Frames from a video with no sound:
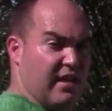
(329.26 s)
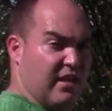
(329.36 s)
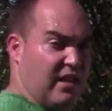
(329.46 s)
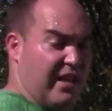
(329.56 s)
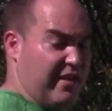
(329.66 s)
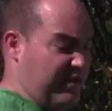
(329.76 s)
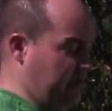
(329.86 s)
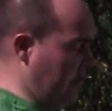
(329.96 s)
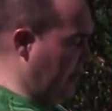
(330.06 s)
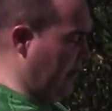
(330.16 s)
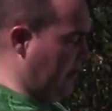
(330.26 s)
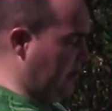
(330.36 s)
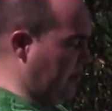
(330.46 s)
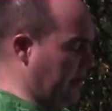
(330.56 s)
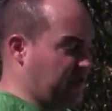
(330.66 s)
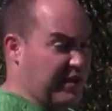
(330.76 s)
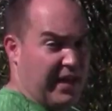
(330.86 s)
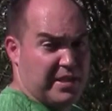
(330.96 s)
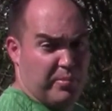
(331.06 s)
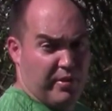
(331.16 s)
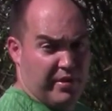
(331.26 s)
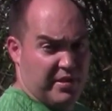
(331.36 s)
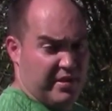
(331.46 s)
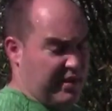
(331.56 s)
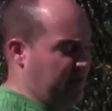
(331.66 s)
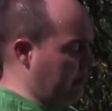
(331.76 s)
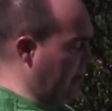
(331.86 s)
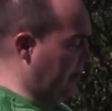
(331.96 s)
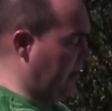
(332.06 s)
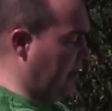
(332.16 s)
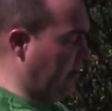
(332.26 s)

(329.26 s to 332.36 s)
letters in there, some extra exponents in there to make it